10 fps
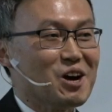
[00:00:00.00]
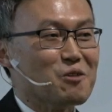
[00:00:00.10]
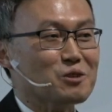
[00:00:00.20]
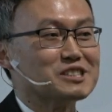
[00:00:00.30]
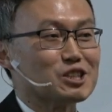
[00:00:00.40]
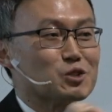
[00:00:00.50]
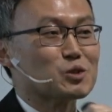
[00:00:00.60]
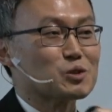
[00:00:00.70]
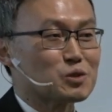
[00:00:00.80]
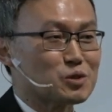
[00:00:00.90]
was the
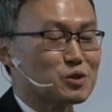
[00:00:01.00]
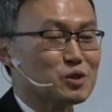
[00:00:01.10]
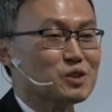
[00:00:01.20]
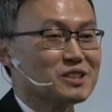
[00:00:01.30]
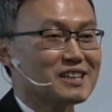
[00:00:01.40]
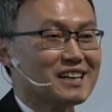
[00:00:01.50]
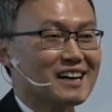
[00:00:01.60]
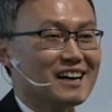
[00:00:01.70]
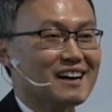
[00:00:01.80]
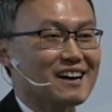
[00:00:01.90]
good
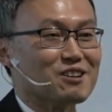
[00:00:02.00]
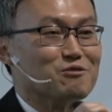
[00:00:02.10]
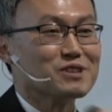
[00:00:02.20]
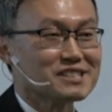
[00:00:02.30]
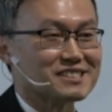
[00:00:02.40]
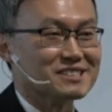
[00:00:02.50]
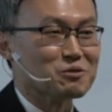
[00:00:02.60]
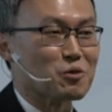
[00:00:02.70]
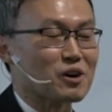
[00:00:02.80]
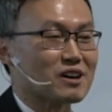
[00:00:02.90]
uh,
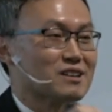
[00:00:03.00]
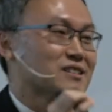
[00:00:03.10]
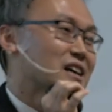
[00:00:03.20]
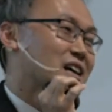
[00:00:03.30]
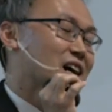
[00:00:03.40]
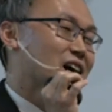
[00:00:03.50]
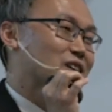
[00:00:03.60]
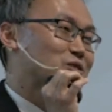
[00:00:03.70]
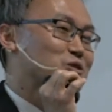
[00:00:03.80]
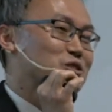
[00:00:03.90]
reason or uh,
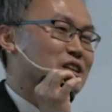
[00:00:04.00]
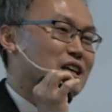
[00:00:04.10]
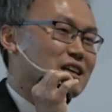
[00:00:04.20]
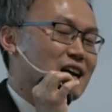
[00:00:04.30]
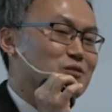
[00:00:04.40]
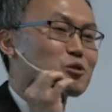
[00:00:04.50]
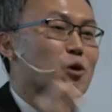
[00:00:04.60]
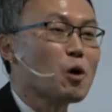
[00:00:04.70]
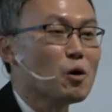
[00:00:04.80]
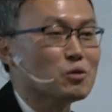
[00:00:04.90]
good kind of
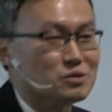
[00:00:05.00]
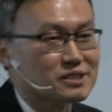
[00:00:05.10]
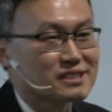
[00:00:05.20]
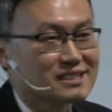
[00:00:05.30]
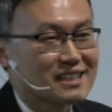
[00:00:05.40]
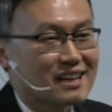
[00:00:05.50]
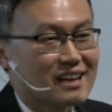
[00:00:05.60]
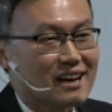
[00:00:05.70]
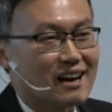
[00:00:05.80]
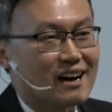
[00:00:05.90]
cause
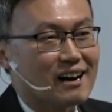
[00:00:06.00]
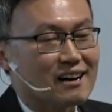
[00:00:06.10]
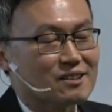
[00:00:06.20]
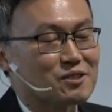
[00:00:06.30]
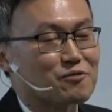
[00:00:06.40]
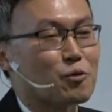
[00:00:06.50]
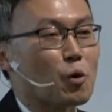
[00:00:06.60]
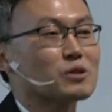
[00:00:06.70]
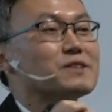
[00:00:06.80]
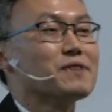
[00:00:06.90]
uh,
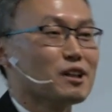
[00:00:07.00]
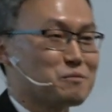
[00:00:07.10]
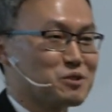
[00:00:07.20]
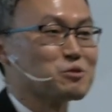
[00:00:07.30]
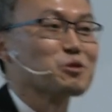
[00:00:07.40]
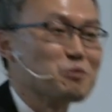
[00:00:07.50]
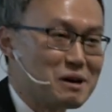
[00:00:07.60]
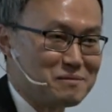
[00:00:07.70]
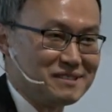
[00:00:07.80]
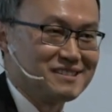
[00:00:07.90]
for developing nuclear
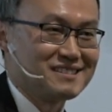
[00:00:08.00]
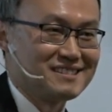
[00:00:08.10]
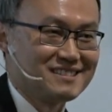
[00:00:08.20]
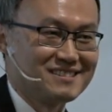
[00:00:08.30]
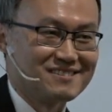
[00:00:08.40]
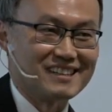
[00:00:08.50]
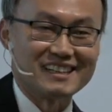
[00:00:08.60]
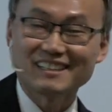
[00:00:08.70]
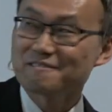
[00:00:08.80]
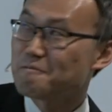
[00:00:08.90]
weapons,
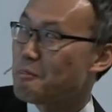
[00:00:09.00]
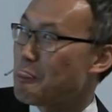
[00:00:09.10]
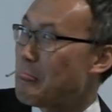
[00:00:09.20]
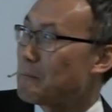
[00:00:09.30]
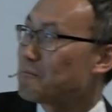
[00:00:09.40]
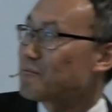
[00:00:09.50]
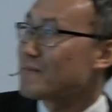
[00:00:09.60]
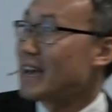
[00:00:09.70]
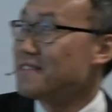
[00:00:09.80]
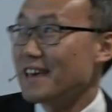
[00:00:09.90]
right?
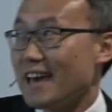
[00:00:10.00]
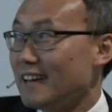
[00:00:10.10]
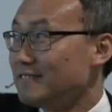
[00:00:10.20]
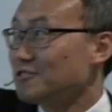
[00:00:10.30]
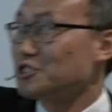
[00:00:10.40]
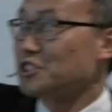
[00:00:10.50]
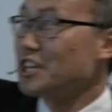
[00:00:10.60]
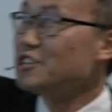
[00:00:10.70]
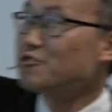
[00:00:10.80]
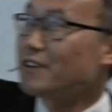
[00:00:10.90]
And then just
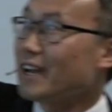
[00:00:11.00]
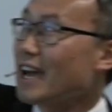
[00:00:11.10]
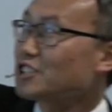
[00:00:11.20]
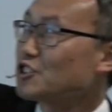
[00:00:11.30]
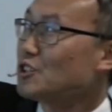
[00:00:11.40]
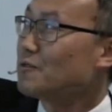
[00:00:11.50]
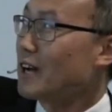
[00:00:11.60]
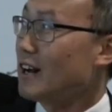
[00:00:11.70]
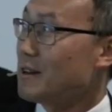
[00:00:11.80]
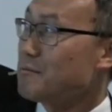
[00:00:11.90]
the indirect external,
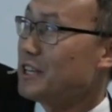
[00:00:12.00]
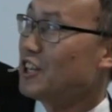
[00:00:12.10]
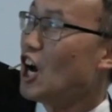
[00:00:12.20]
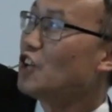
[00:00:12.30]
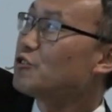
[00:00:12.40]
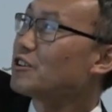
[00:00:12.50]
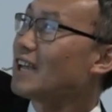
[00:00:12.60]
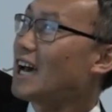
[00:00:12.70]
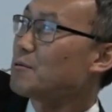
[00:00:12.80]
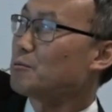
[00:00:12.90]
I mean,
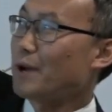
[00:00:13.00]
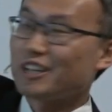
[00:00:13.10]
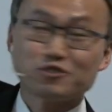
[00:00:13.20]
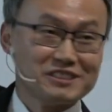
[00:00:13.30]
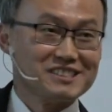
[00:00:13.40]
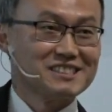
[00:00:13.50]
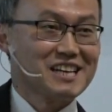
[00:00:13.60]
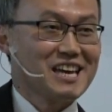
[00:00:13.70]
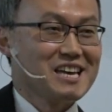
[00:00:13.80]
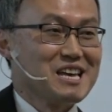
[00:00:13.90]
unreliable patrons
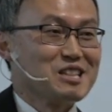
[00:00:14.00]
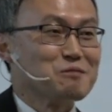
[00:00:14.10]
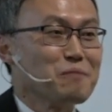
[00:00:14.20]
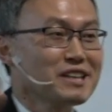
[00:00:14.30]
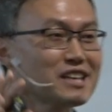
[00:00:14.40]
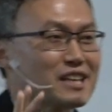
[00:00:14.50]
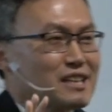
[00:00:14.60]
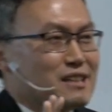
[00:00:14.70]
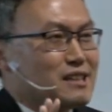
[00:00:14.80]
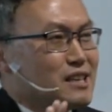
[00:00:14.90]
the many,
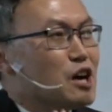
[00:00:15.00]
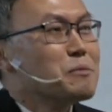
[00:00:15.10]
the